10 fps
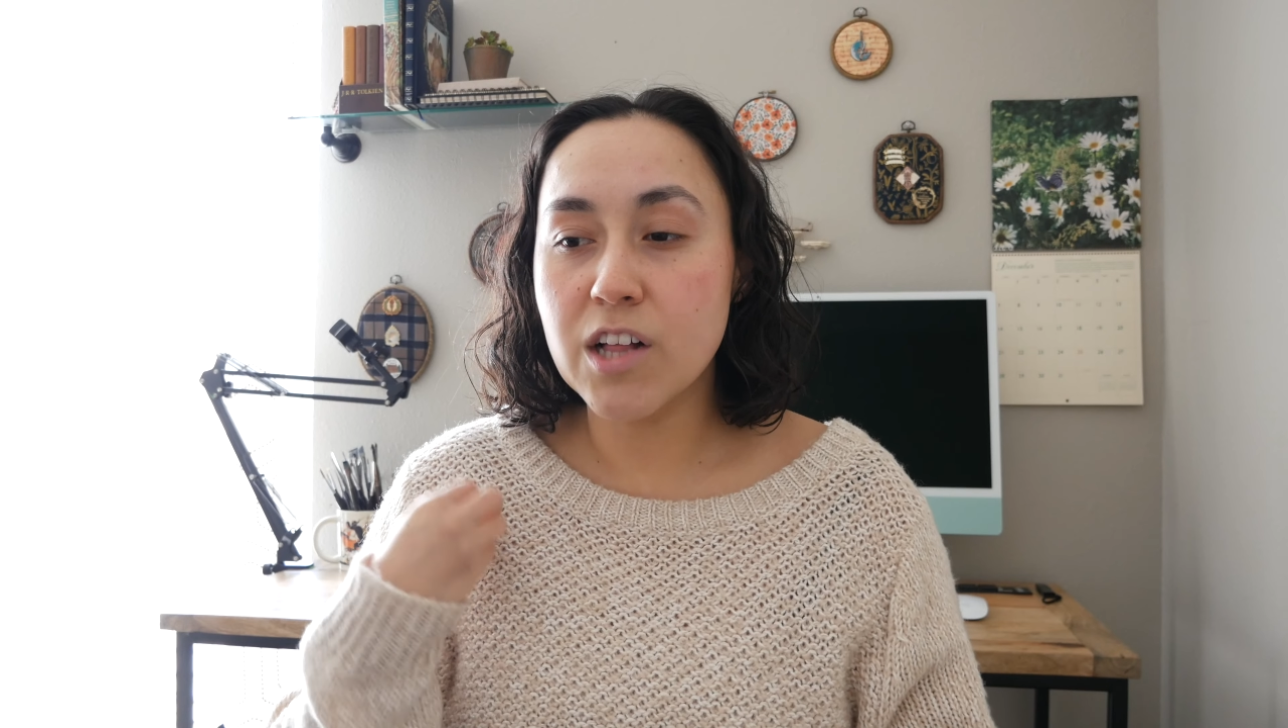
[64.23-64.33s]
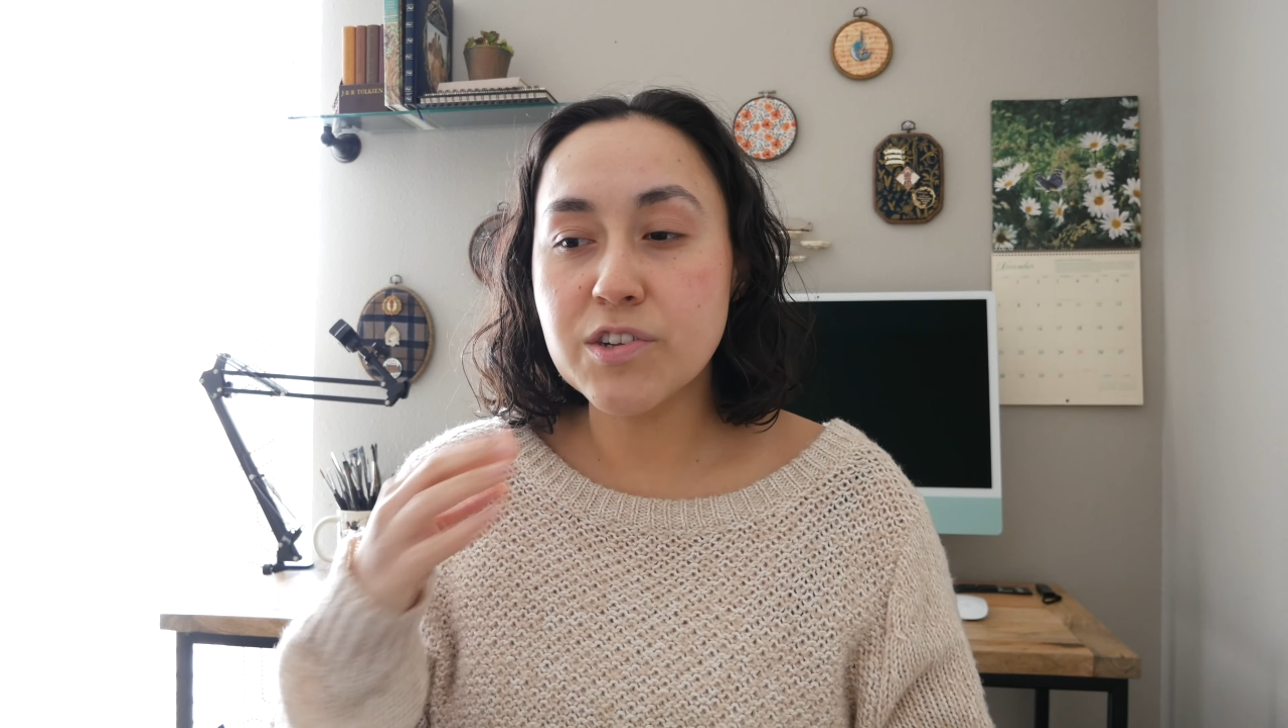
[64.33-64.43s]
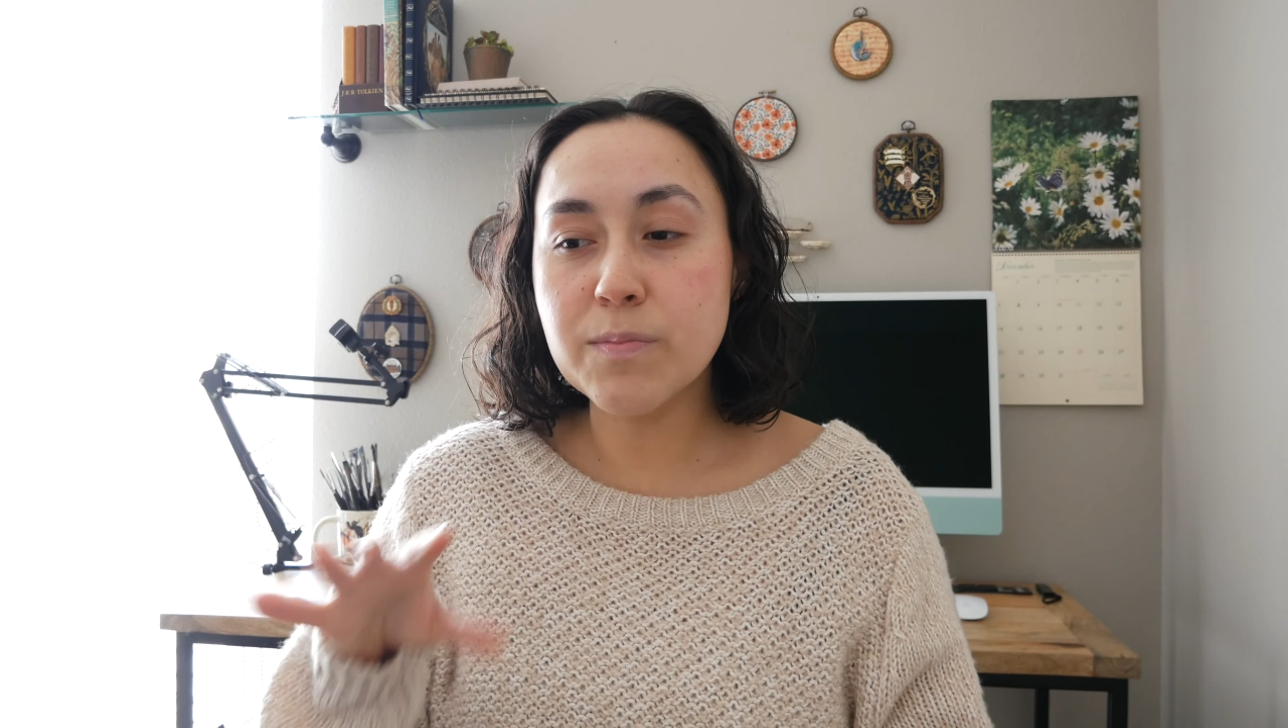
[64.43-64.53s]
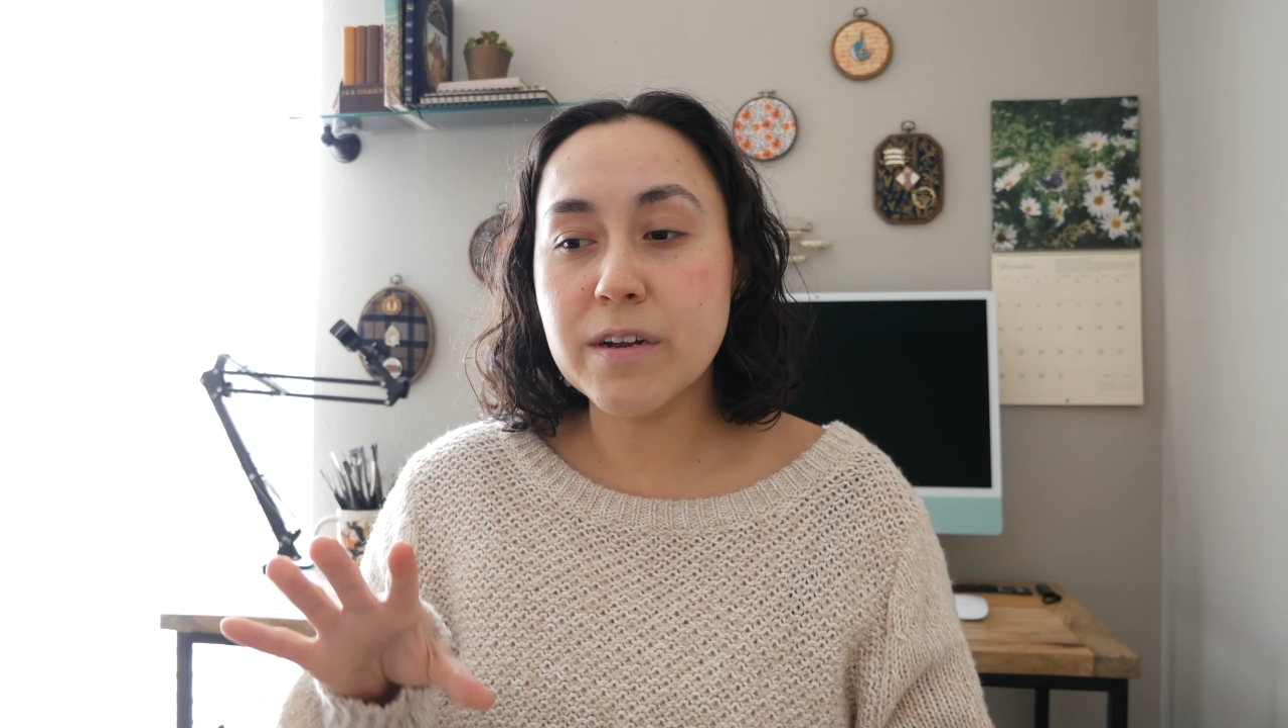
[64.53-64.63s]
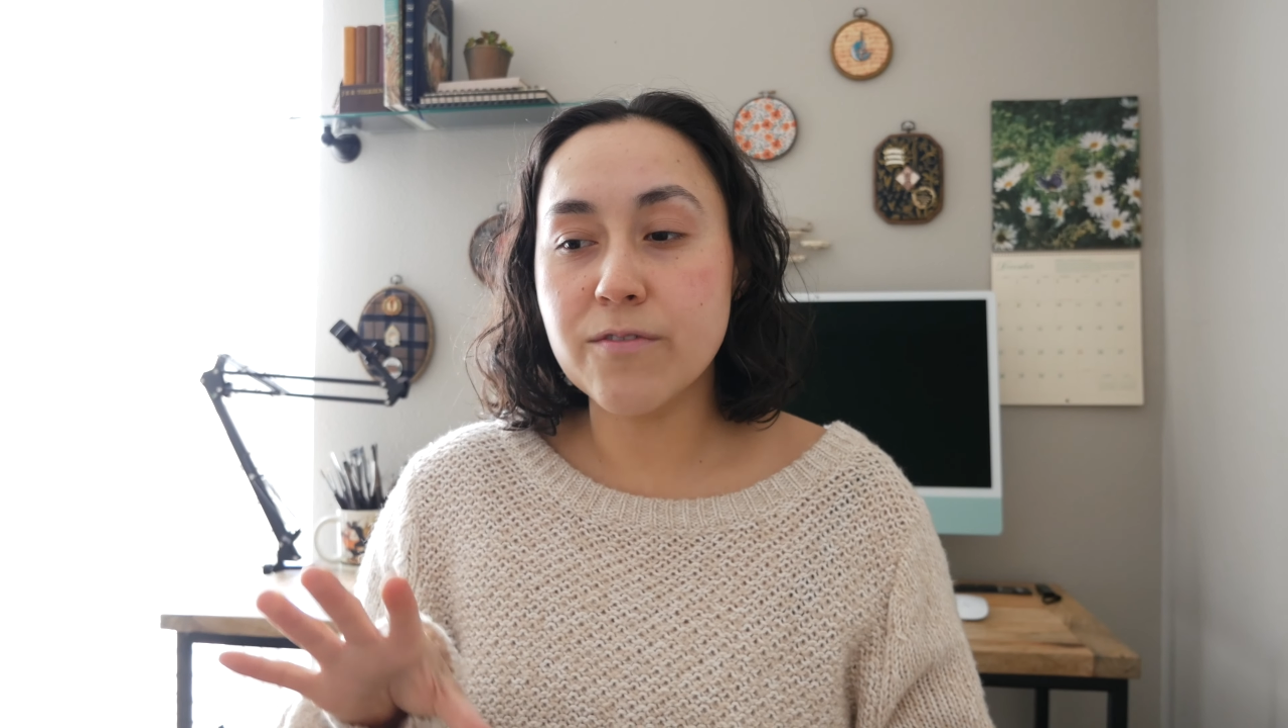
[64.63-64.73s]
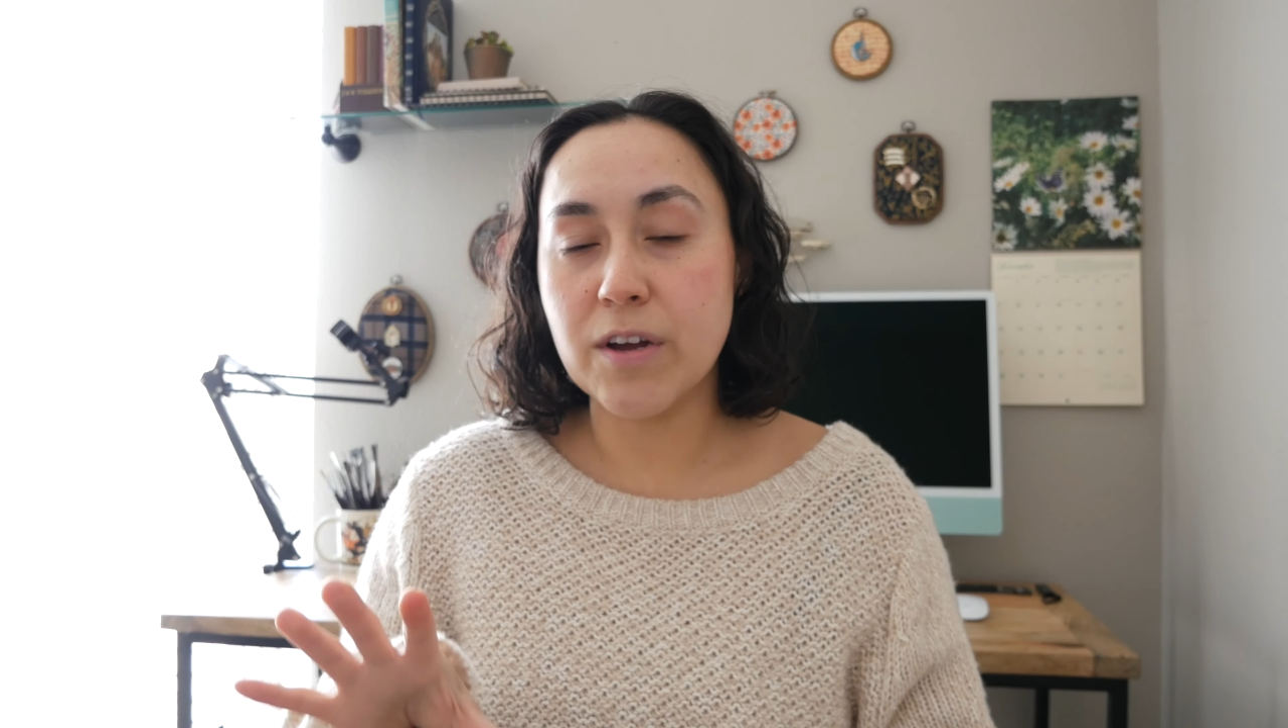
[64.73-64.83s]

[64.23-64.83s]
a little bit of